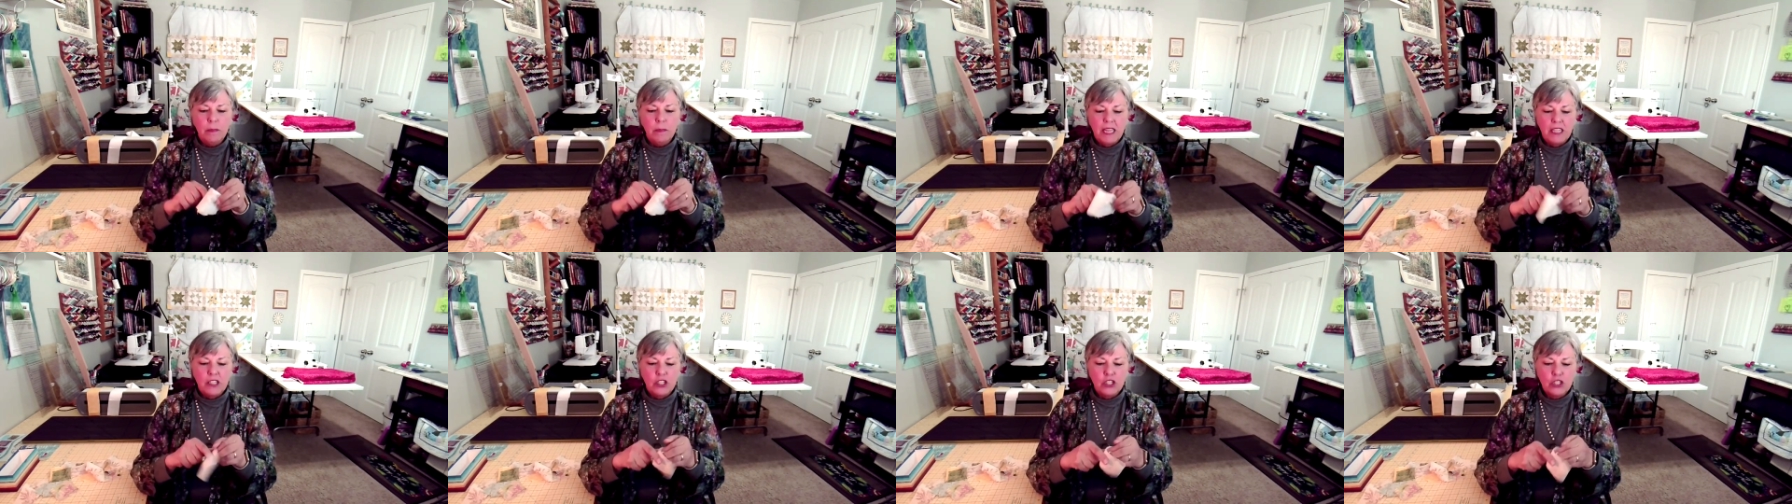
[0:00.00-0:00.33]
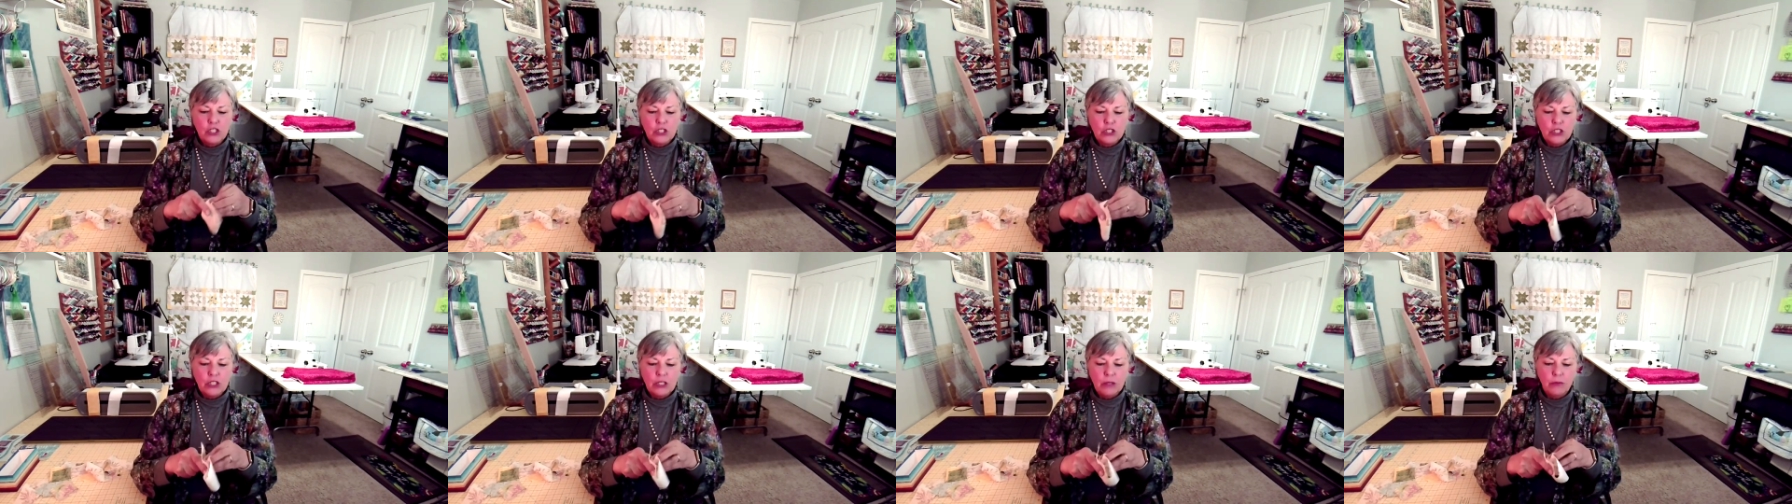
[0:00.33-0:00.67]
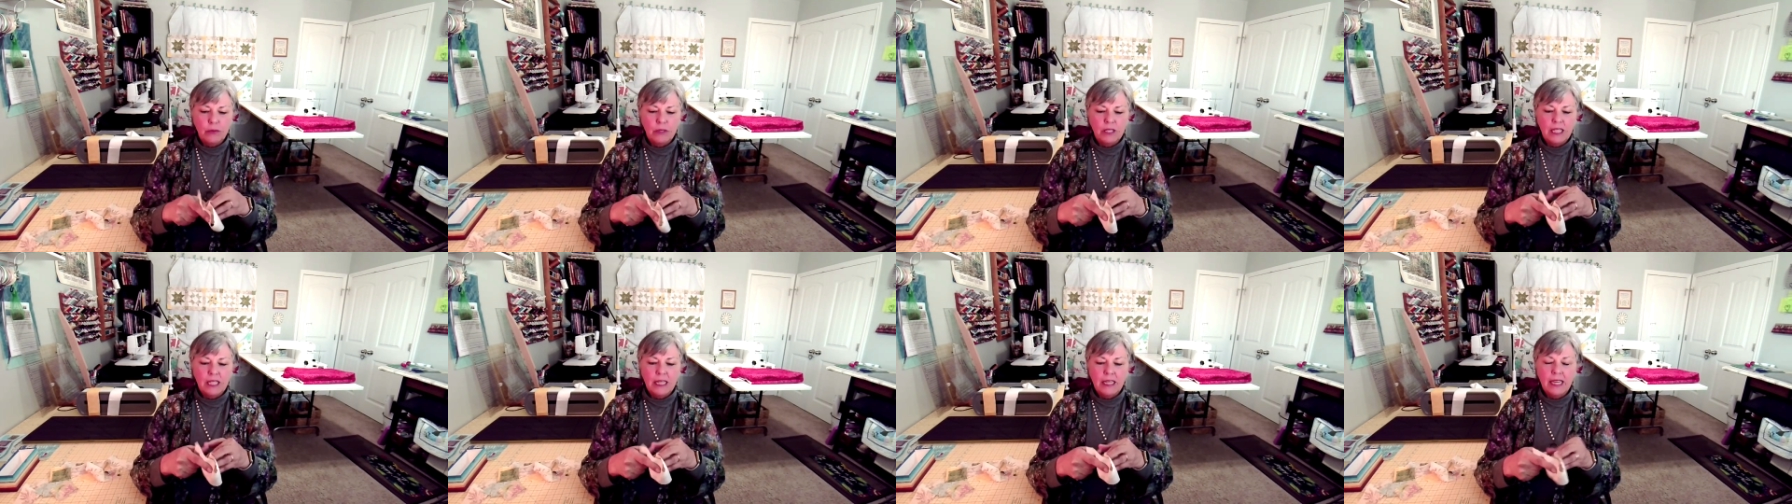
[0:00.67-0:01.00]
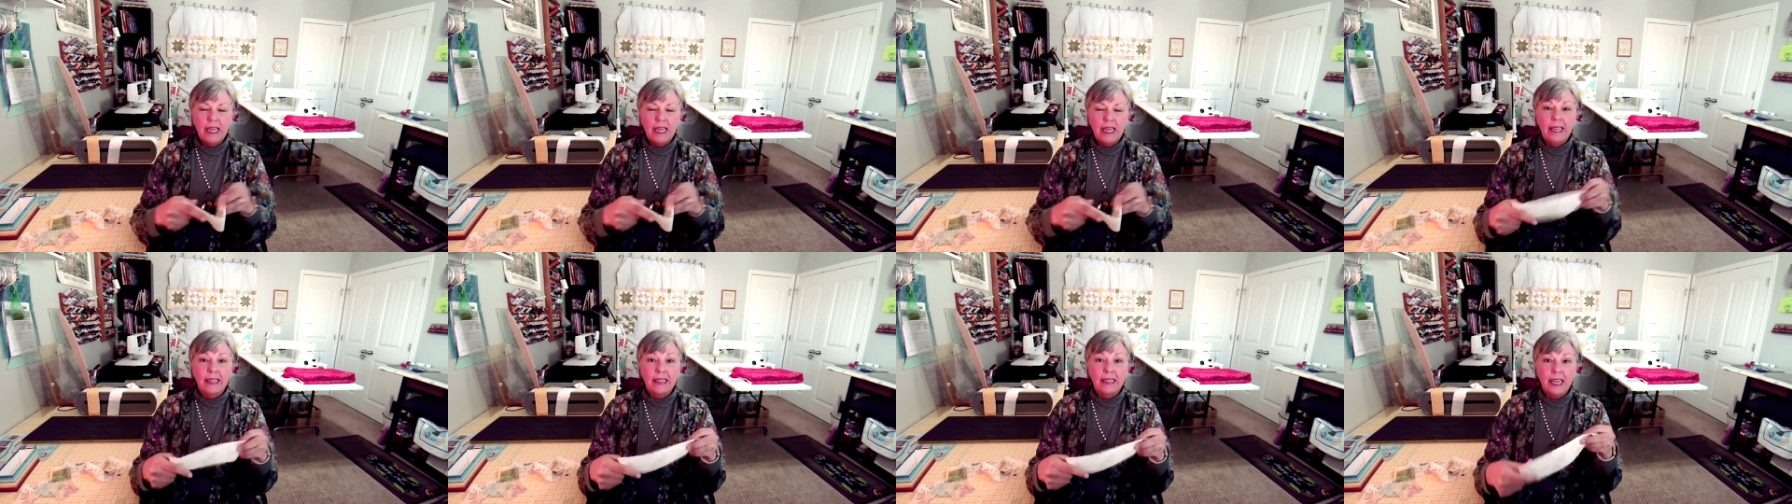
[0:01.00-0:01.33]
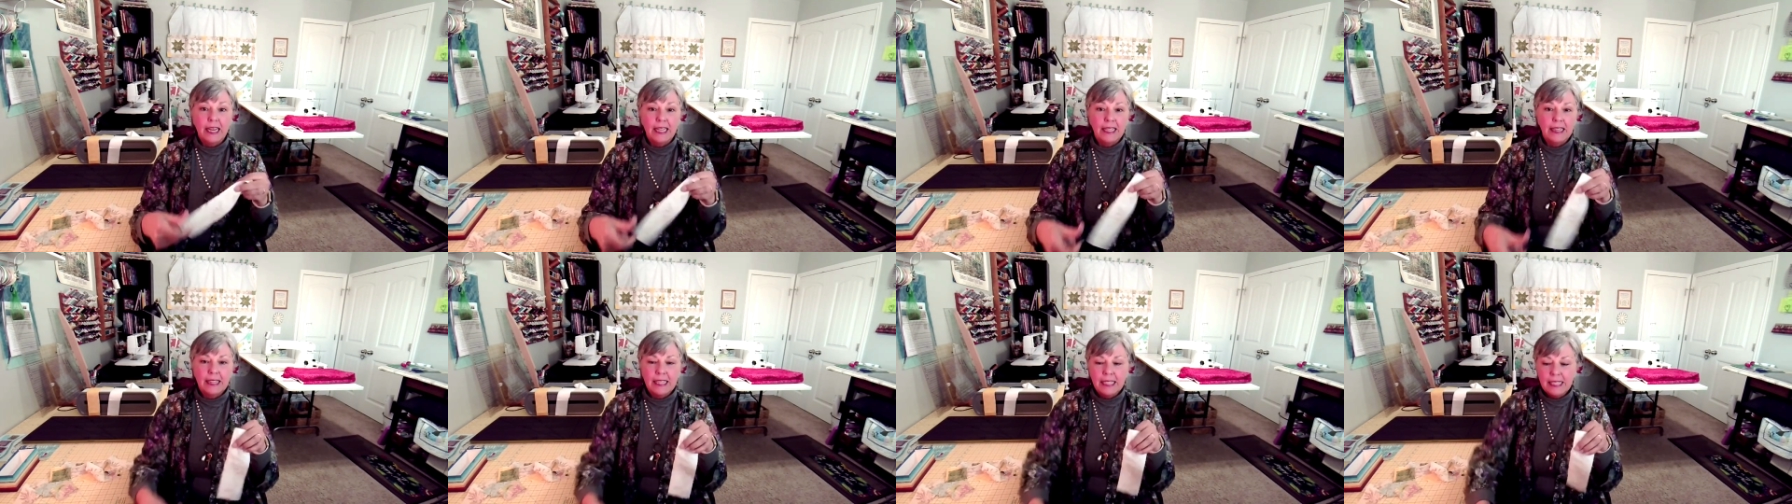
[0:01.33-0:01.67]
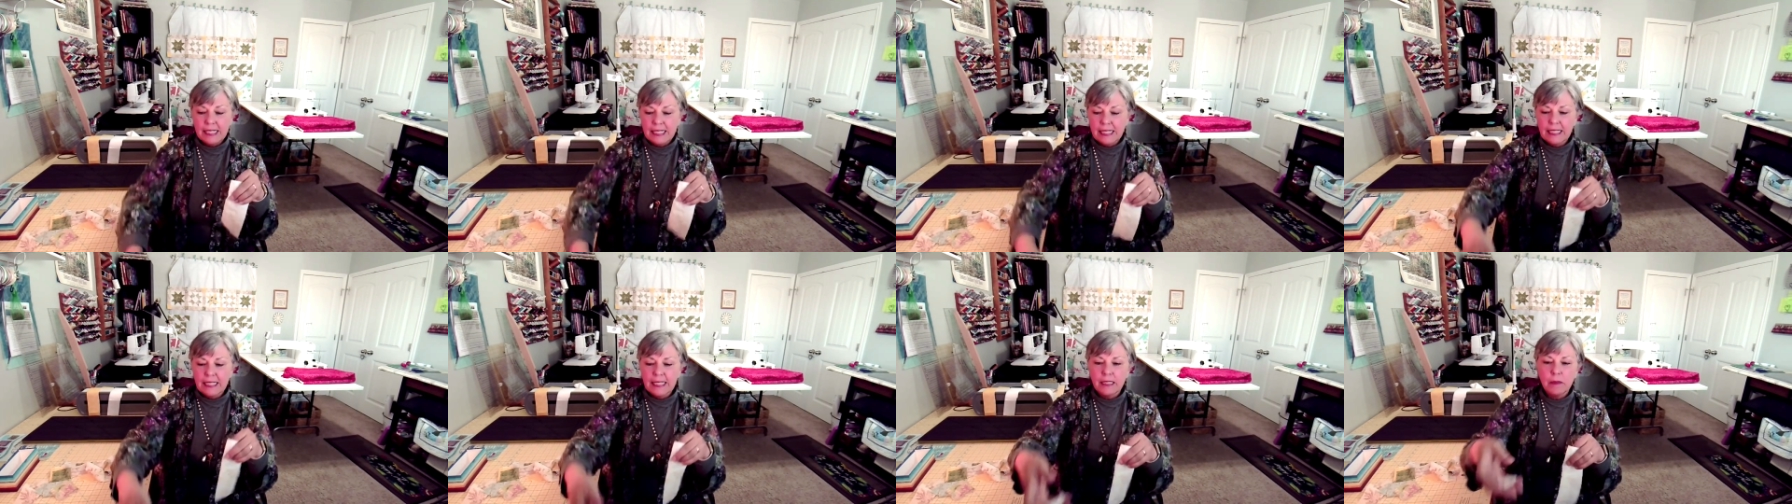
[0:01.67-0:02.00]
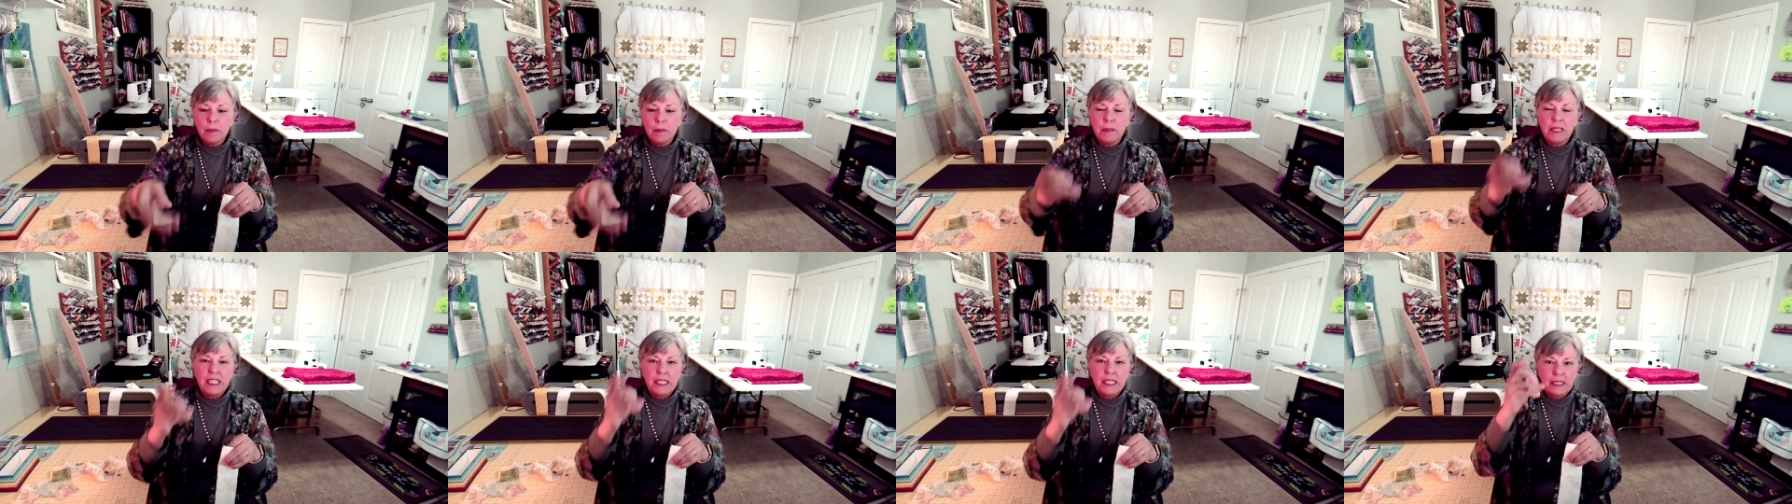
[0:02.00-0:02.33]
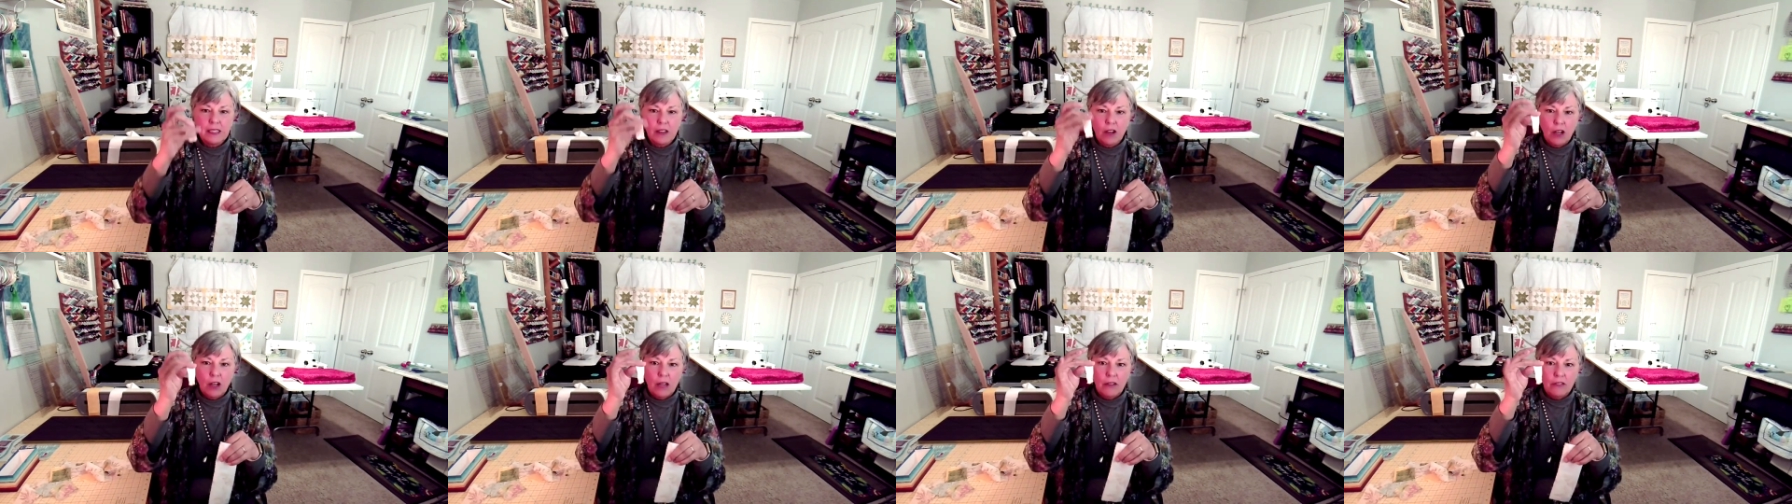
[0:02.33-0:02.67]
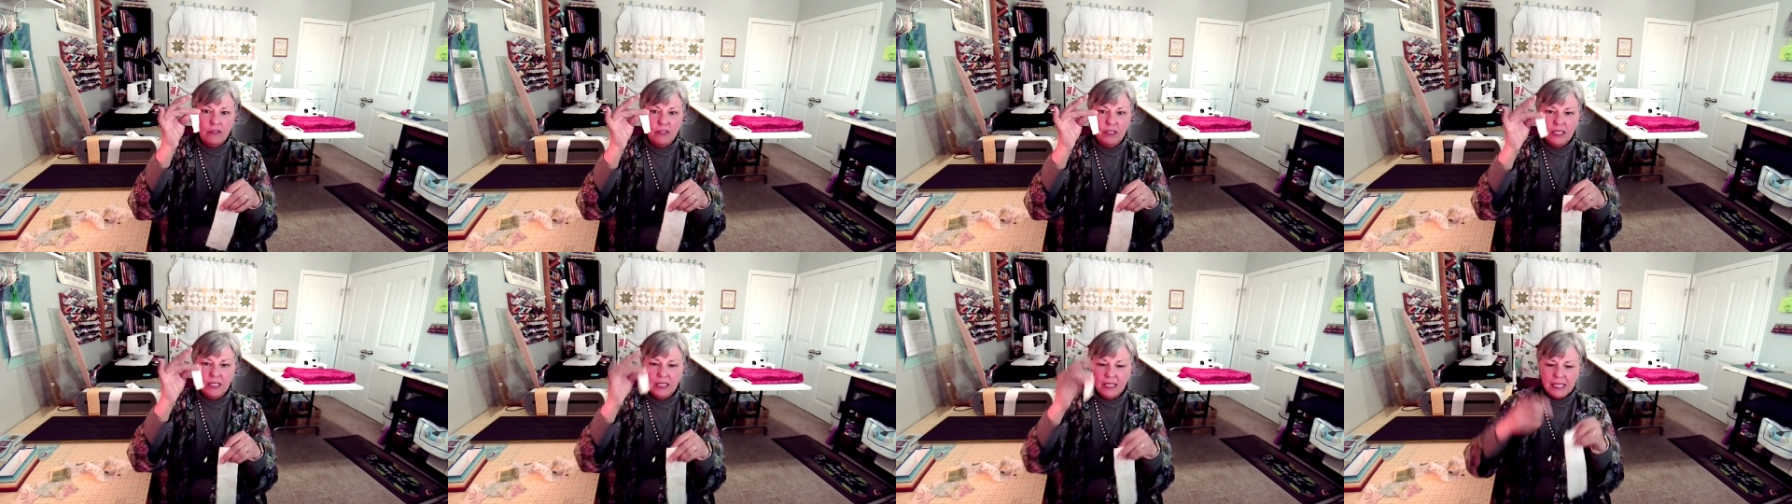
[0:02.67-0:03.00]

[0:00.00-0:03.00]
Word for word: made sure it can and cut this little piece off